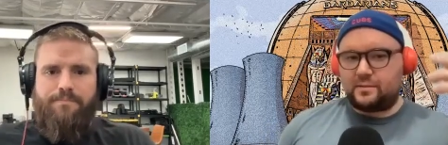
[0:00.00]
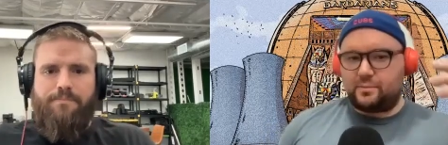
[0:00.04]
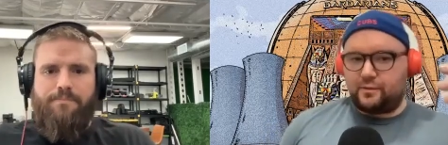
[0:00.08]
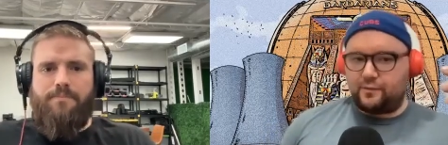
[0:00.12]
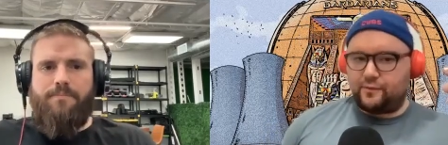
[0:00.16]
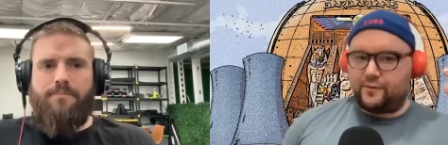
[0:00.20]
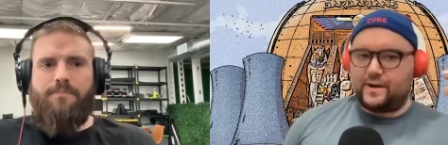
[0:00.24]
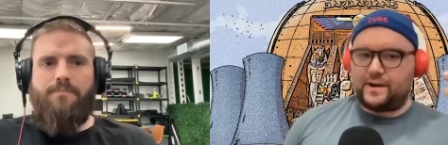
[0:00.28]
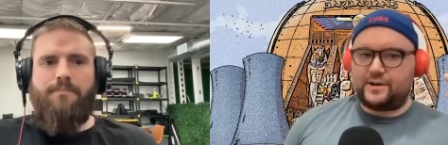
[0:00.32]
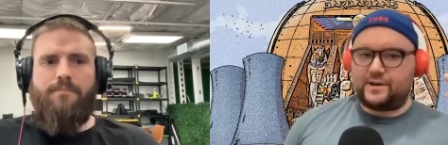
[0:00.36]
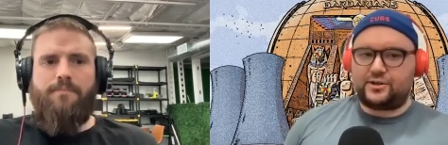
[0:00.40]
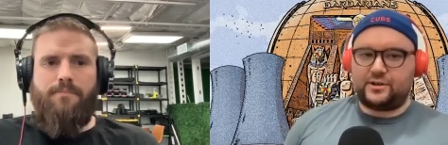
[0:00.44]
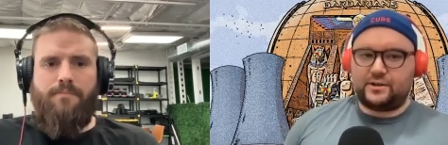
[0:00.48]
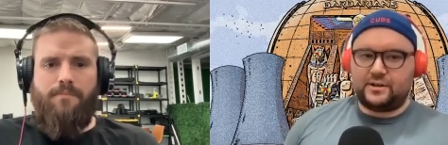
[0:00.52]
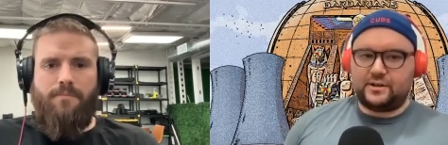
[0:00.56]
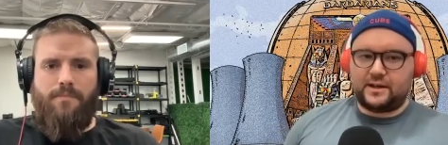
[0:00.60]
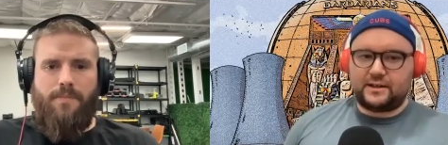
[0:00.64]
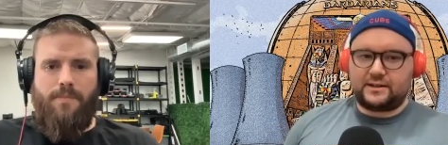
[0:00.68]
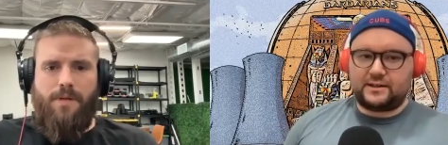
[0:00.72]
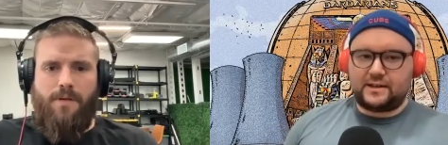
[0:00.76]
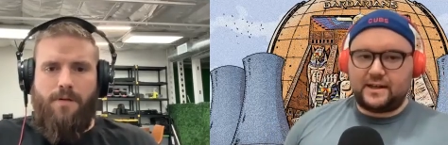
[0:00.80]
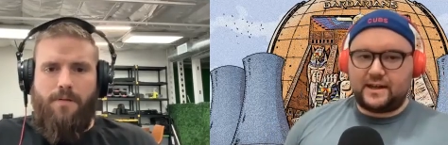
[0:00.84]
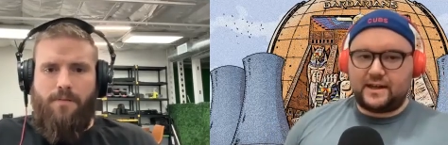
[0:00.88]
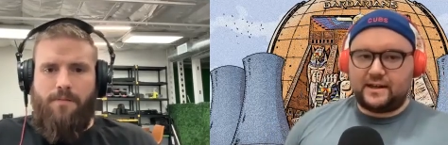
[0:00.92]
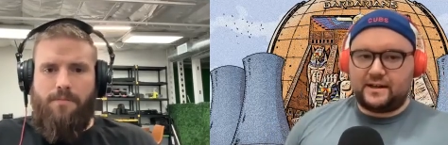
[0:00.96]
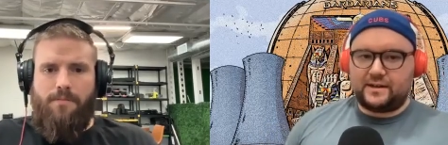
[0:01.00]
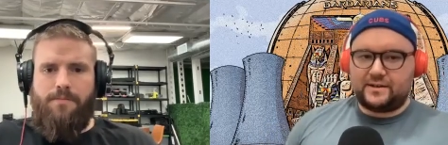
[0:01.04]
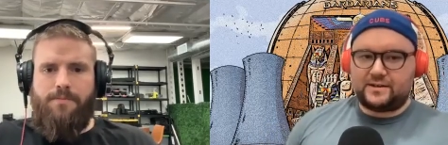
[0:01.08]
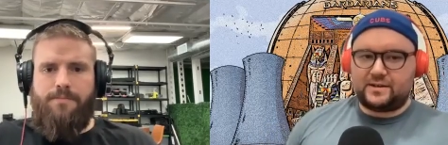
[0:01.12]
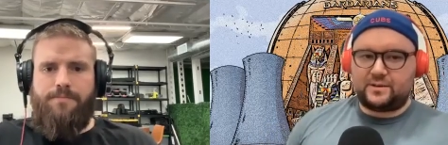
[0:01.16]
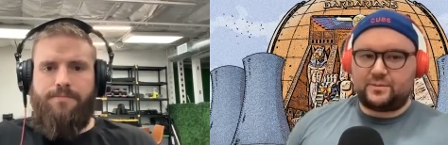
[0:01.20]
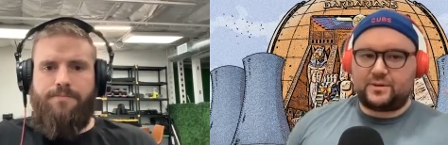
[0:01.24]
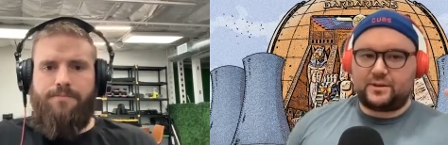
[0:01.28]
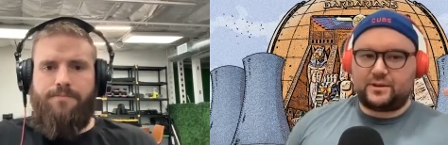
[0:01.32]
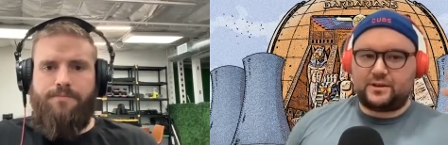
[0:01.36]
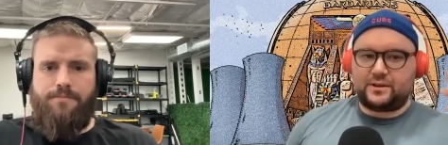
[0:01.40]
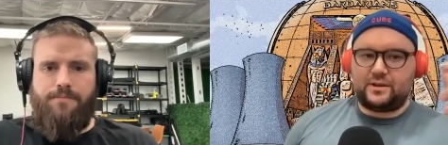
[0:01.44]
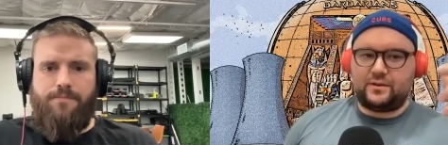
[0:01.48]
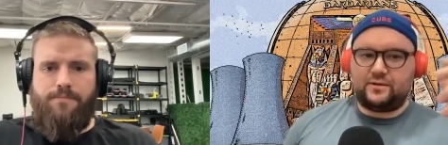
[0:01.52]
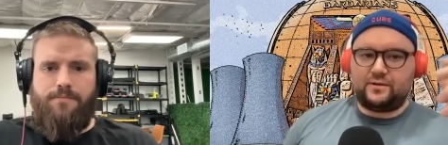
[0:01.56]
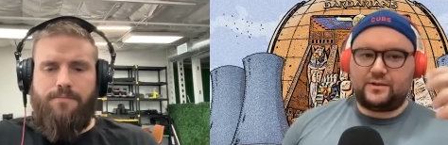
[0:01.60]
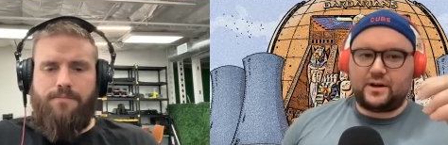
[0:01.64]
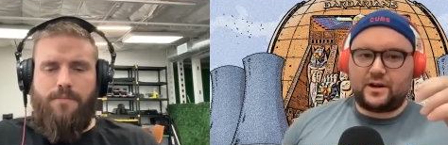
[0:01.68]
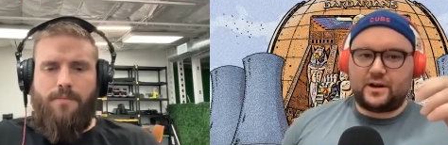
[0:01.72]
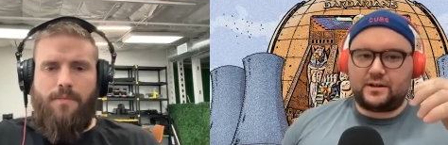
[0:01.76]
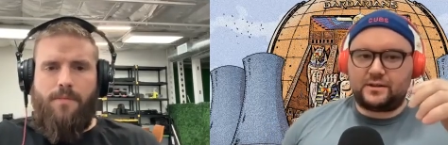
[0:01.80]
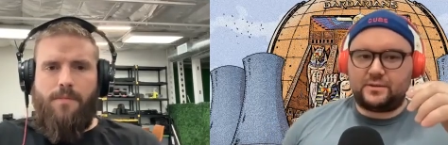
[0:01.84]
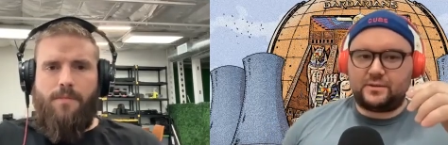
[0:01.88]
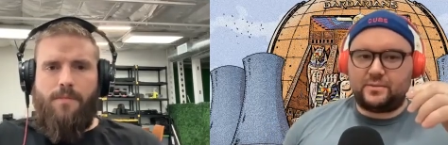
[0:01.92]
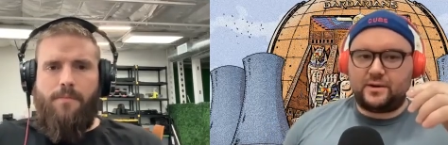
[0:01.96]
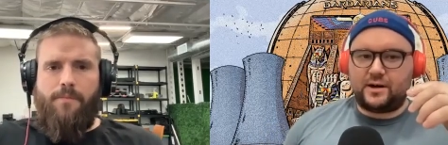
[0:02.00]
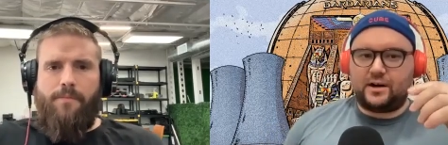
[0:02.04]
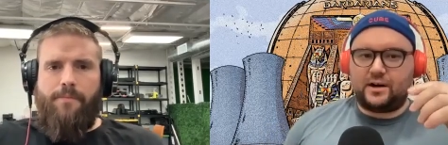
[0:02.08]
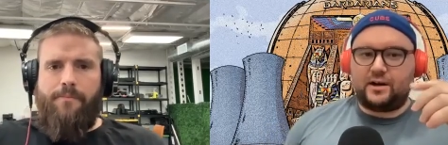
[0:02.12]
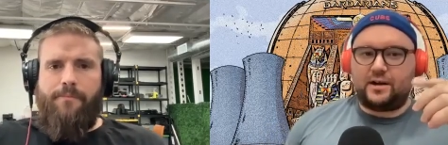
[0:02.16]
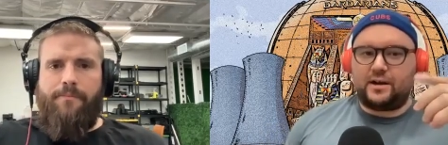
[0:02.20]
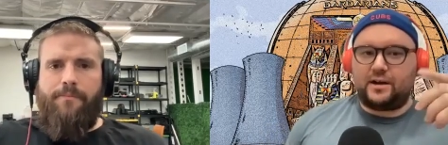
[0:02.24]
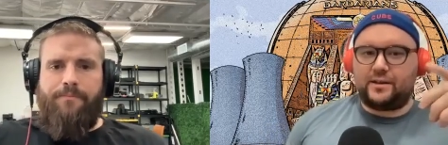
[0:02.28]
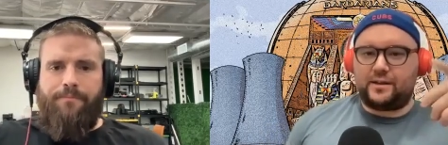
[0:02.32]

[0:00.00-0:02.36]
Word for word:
Speaker 1: the profession like that is something that you've talked about.